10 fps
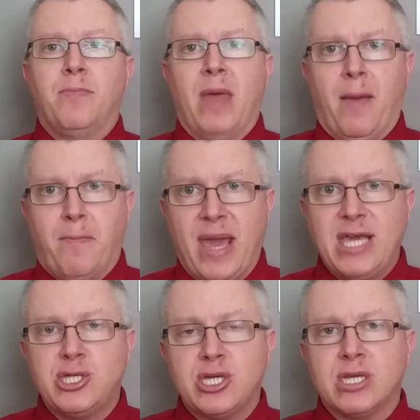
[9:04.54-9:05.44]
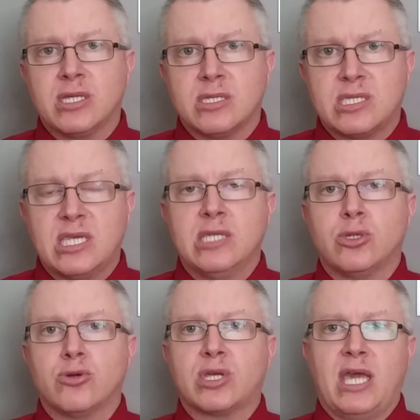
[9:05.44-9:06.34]
that
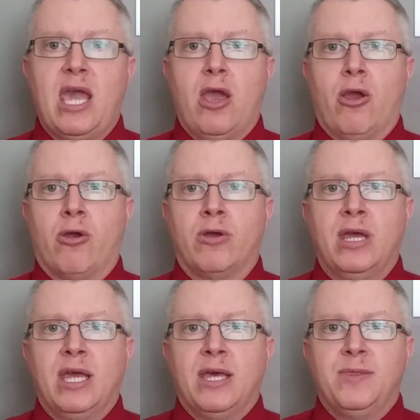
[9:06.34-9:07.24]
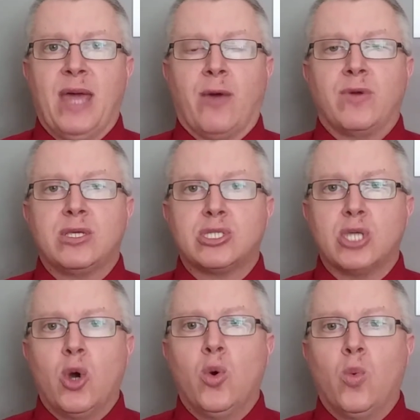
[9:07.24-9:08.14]
patient-centered care that we
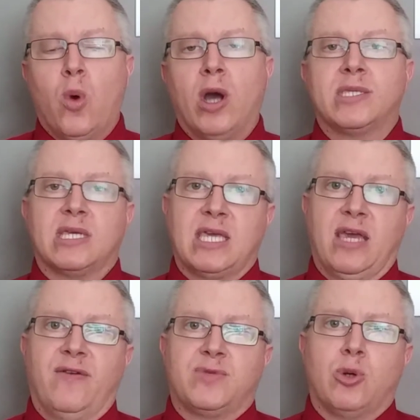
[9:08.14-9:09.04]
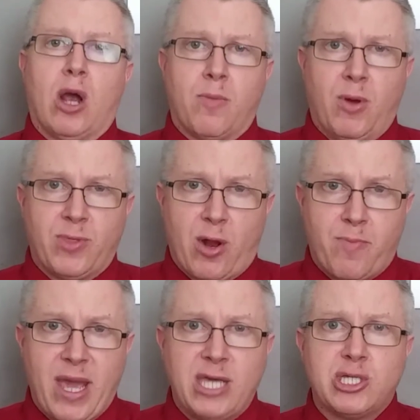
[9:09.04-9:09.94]
so want to give to both our
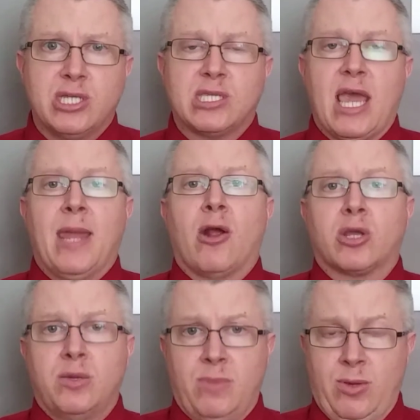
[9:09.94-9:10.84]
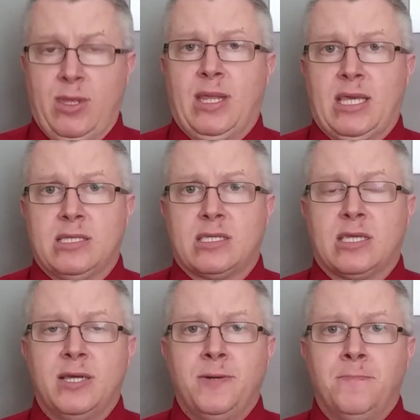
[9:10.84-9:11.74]
patients and our communities.